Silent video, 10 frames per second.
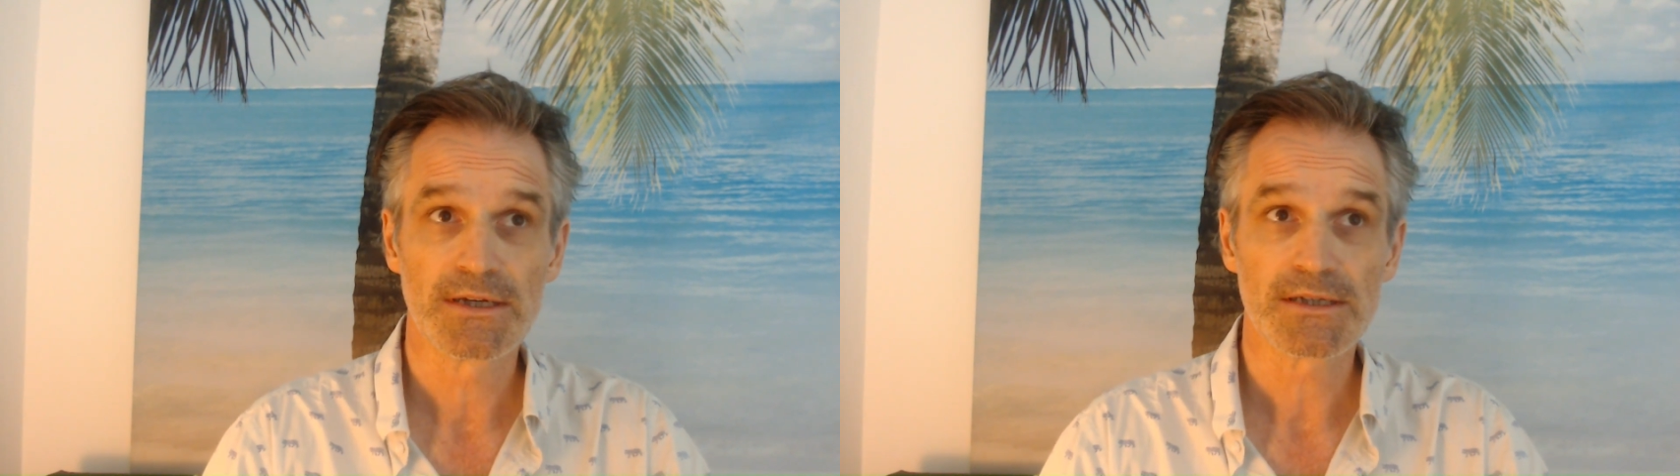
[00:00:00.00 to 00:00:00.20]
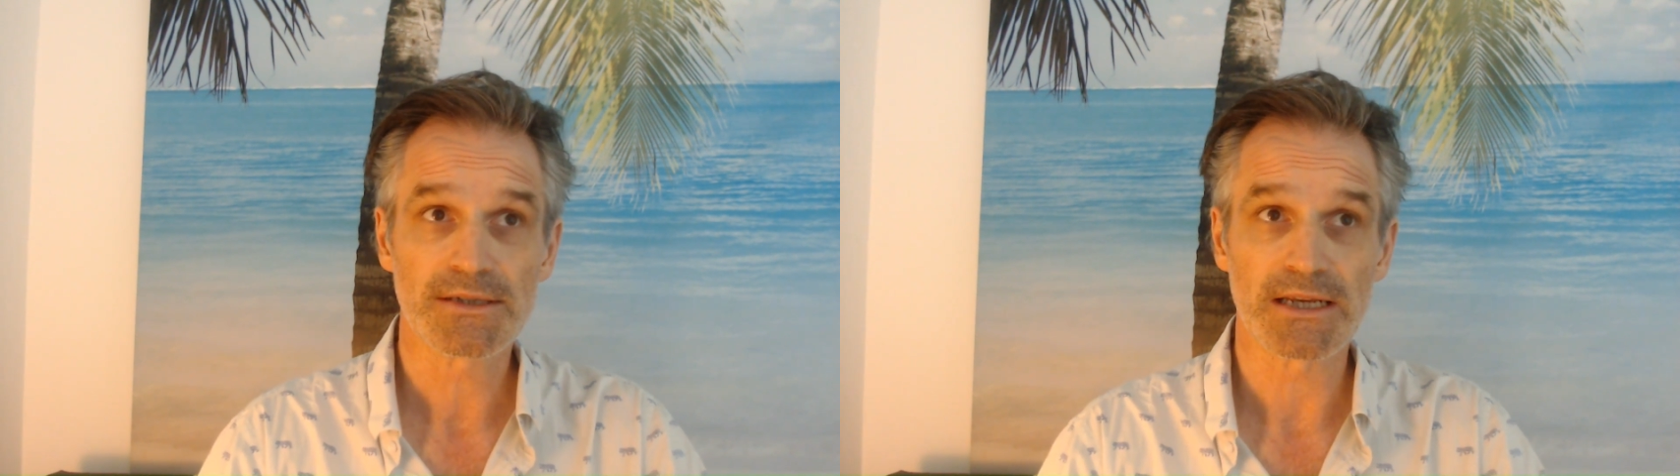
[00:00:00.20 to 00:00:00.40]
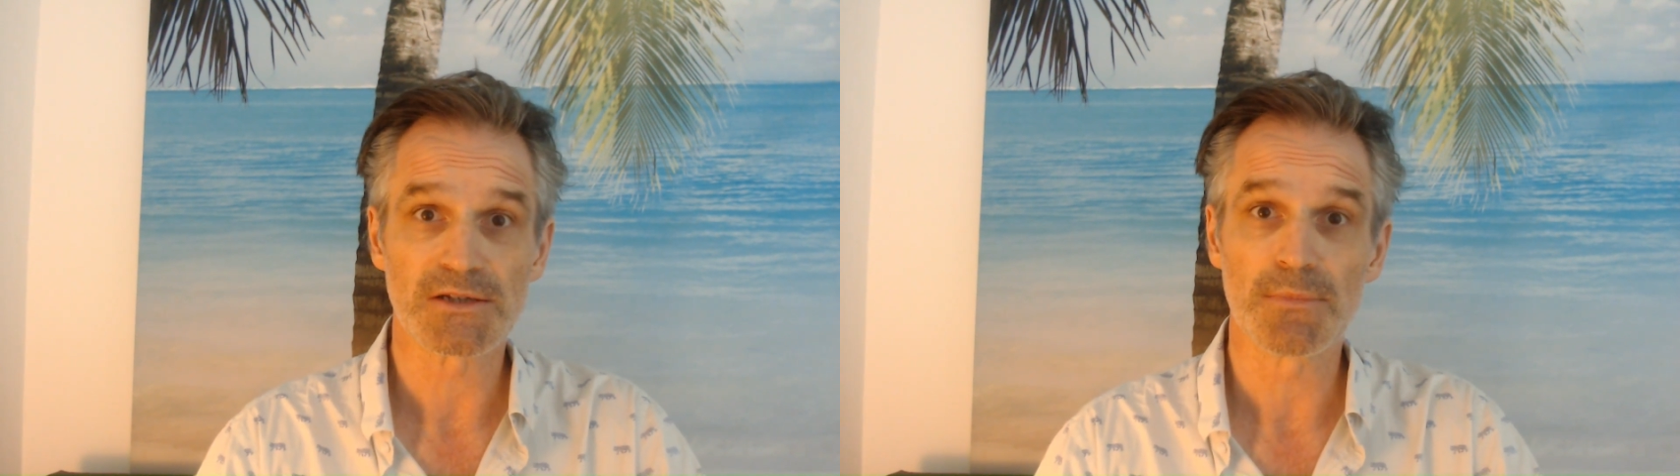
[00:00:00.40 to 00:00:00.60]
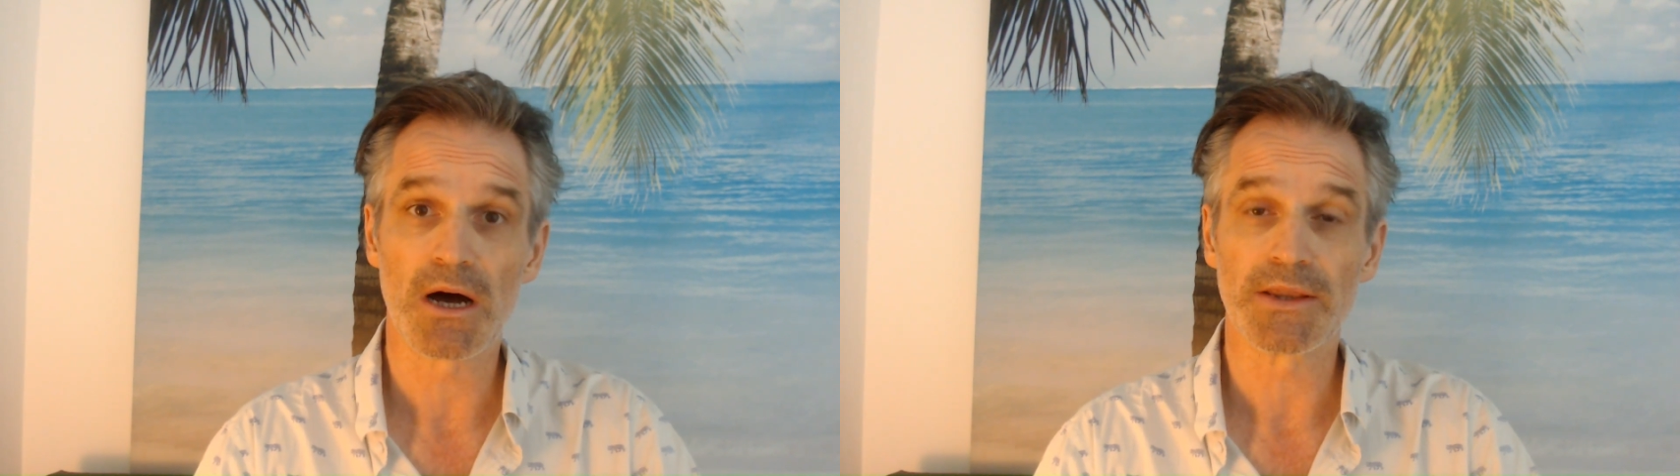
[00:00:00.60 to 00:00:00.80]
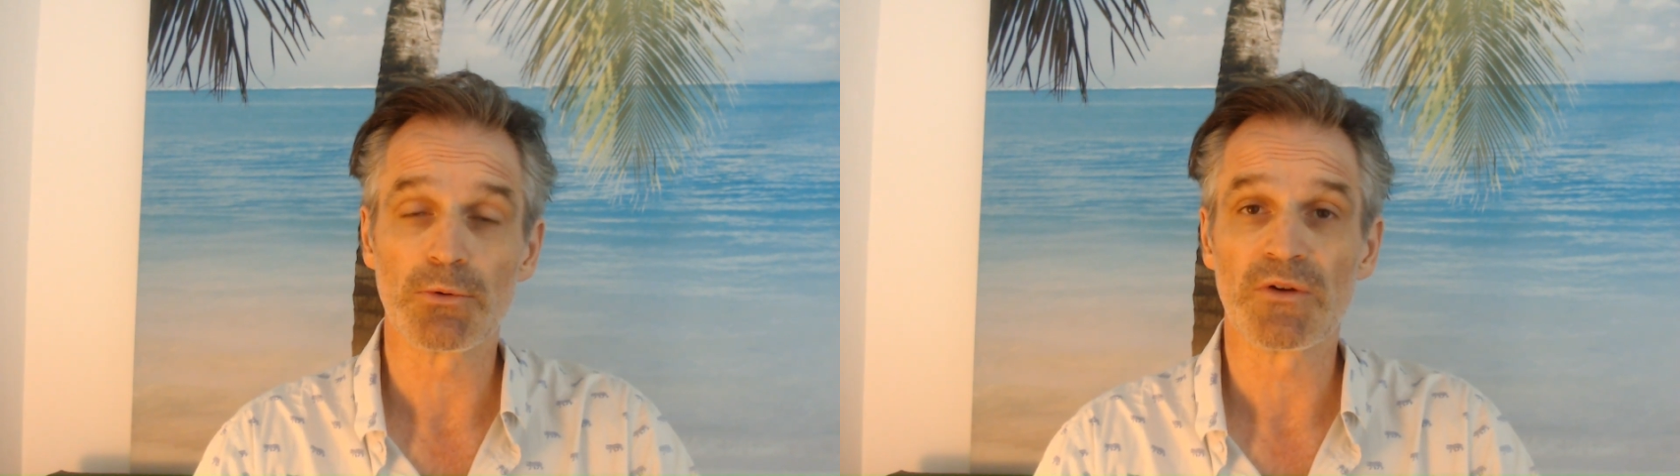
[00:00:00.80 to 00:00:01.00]
states of
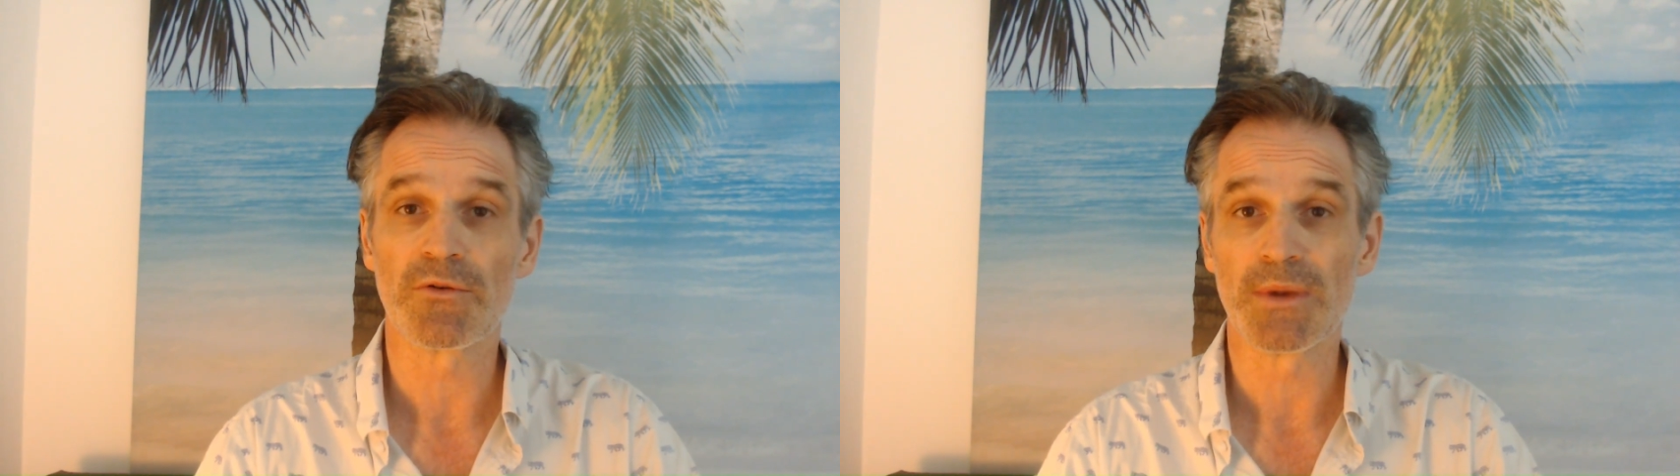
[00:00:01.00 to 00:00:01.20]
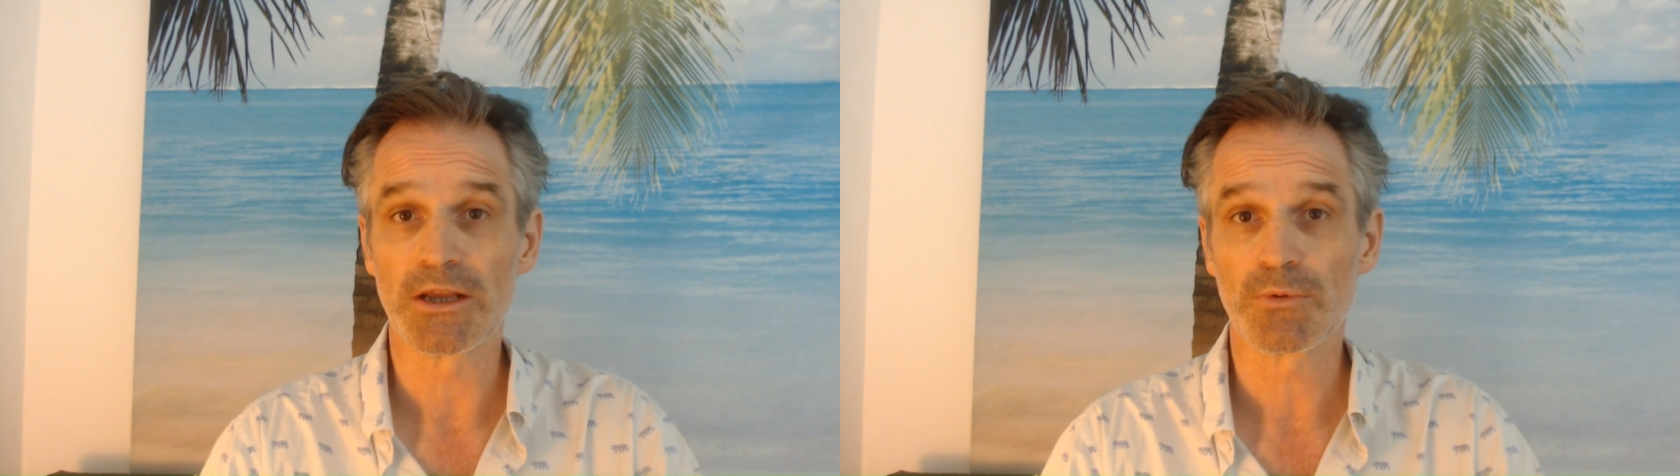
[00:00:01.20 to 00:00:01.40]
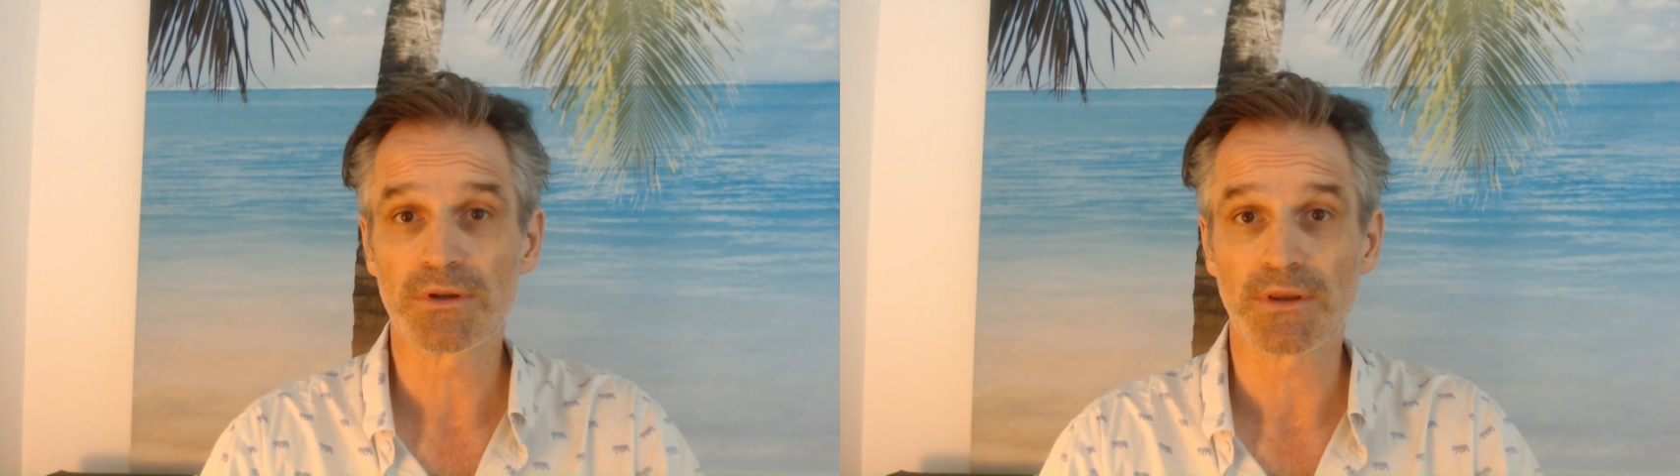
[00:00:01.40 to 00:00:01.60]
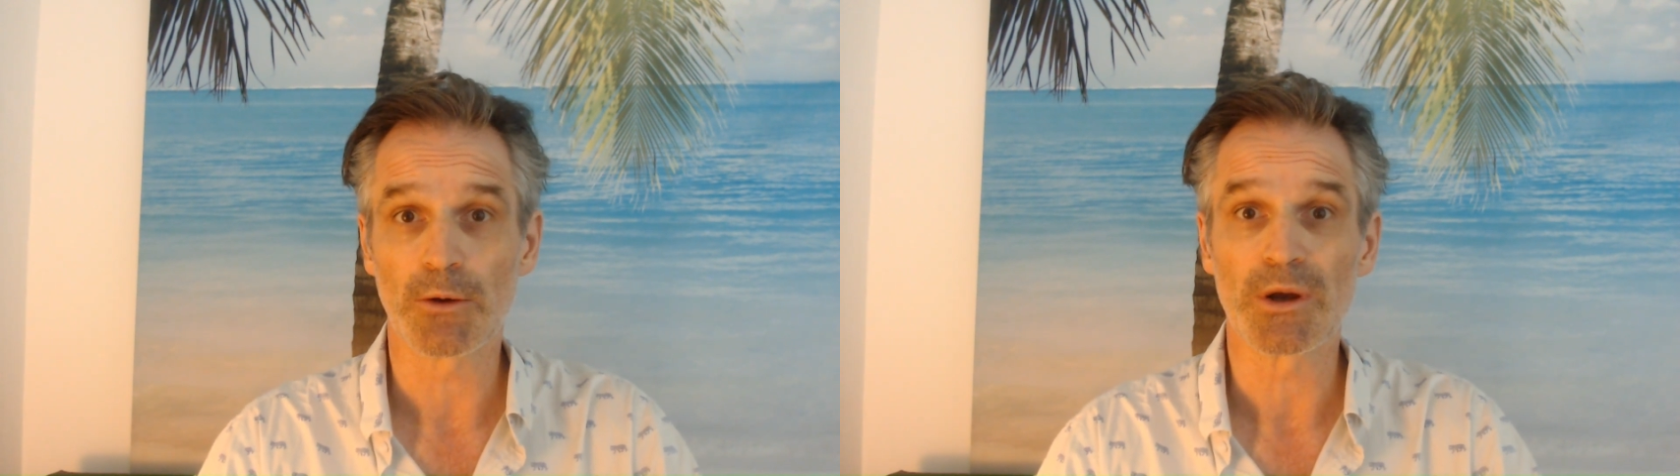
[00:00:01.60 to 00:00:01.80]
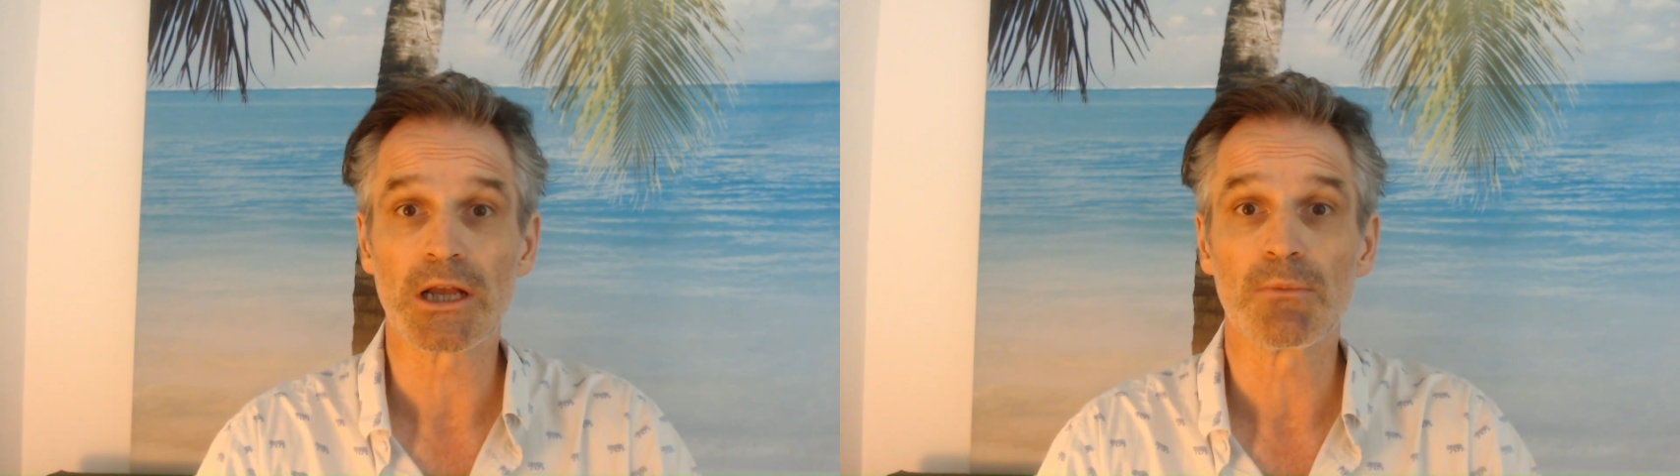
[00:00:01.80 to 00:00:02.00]
mind that we're familiar with, that we're